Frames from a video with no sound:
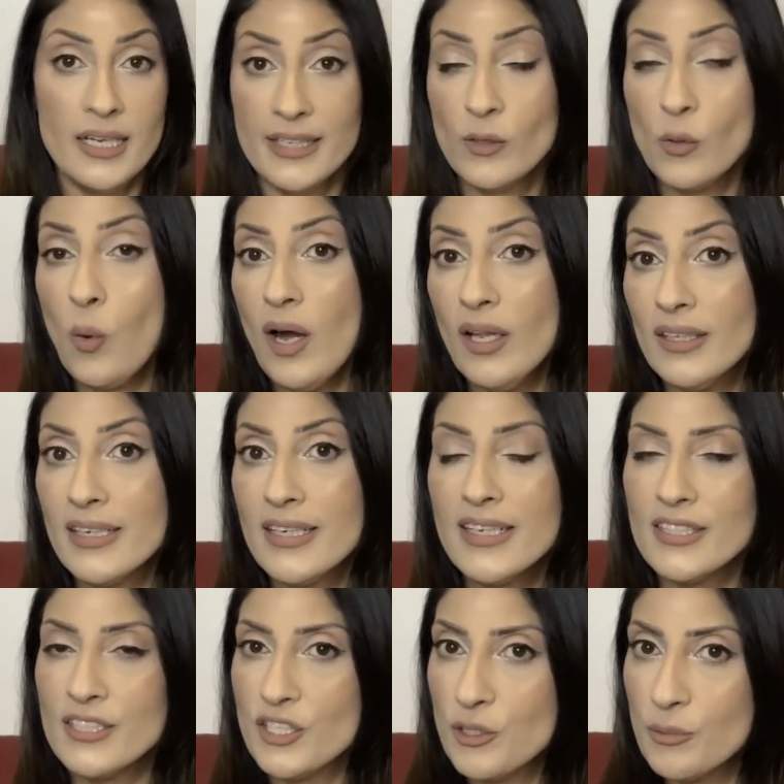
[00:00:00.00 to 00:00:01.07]
equality
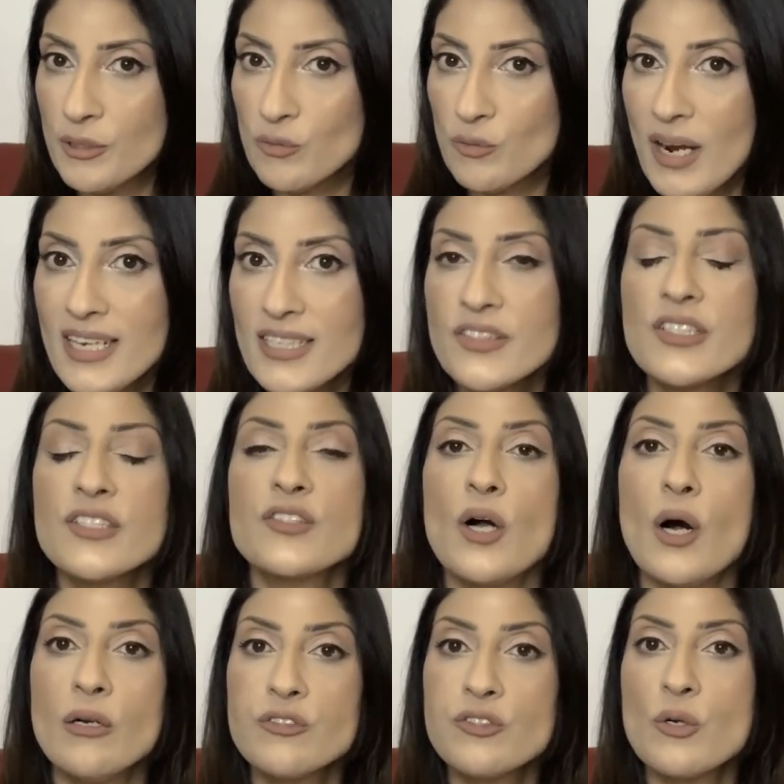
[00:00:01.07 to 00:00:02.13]
and human rights, it's
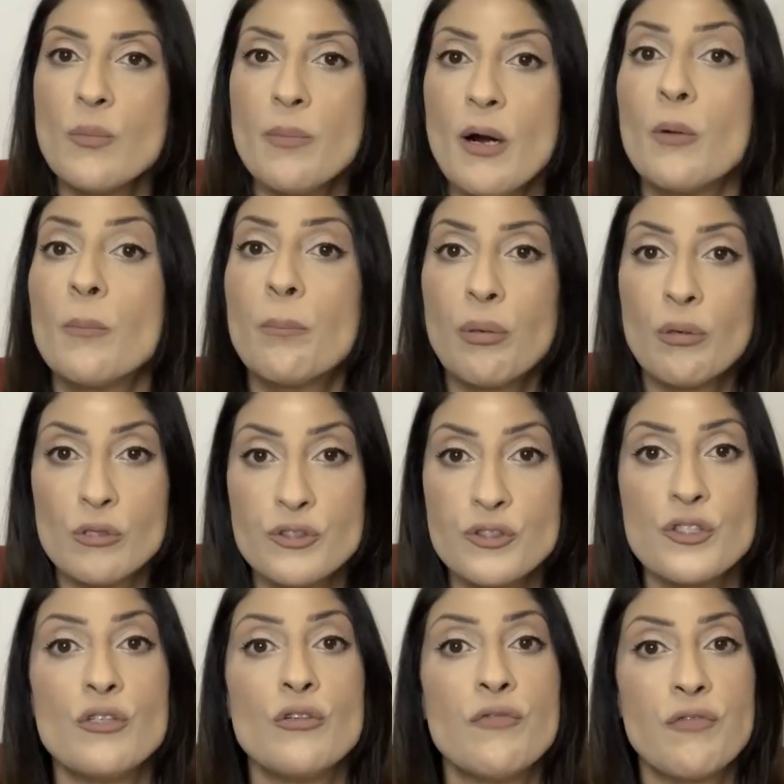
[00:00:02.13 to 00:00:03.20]
also about
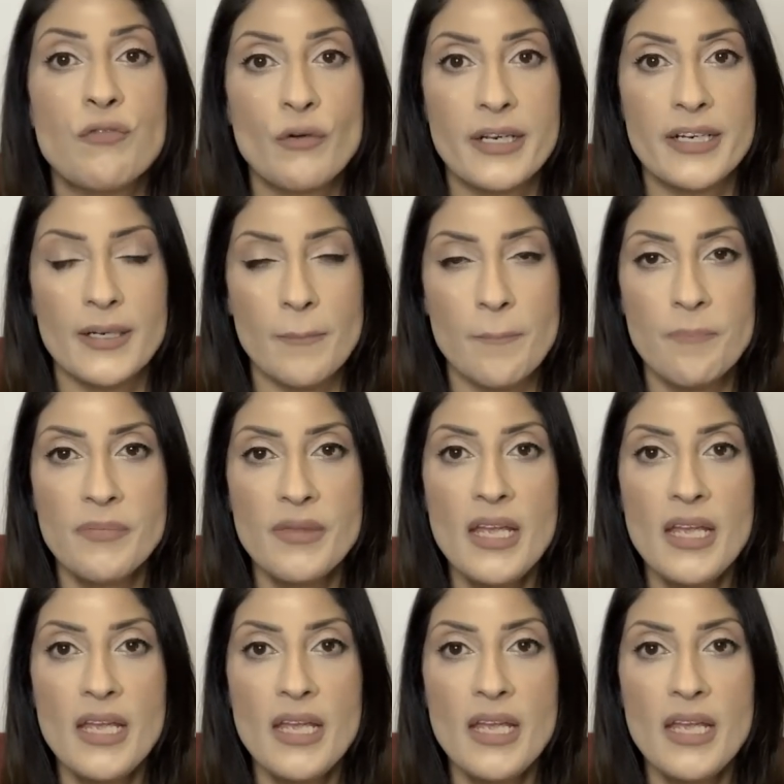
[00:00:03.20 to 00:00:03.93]
personal freedom.